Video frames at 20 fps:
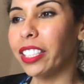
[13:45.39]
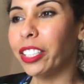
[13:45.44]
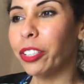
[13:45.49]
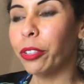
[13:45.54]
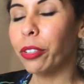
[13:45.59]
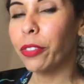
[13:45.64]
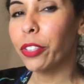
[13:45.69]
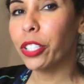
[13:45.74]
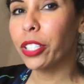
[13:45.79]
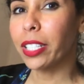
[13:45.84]

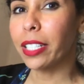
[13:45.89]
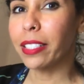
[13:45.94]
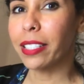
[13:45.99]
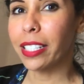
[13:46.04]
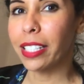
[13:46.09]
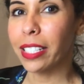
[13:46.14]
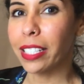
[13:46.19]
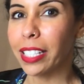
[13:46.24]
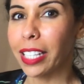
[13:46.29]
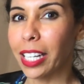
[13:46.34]
universe does
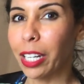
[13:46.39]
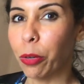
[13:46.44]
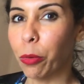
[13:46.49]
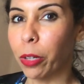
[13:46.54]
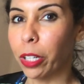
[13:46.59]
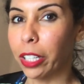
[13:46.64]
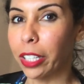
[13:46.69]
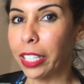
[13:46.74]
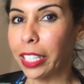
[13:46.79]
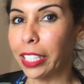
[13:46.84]
this thing
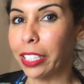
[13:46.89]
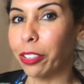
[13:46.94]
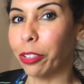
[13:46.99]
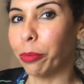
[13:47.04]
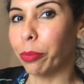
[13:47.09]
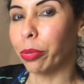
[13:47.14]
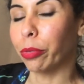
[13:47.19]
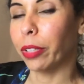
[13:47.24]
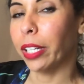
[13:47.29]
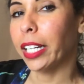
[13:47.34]
where it'll
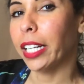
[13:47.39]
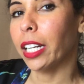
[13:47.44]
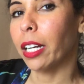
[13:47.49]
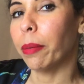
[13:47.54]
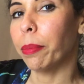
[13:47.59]
bring